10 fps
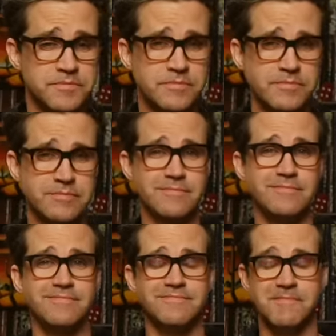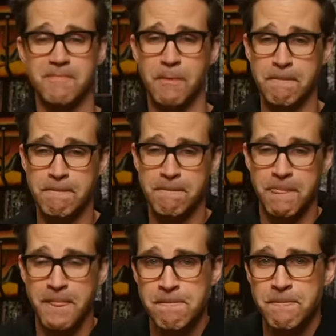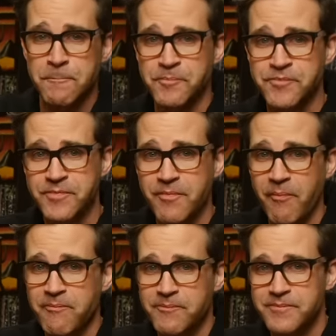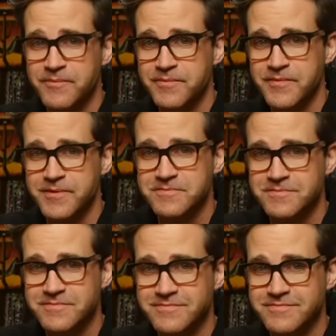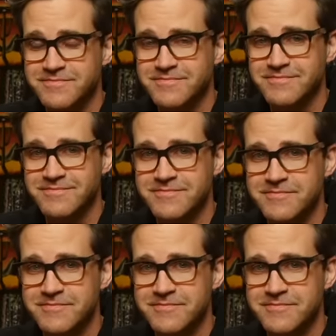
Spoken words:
The person shown says nothing.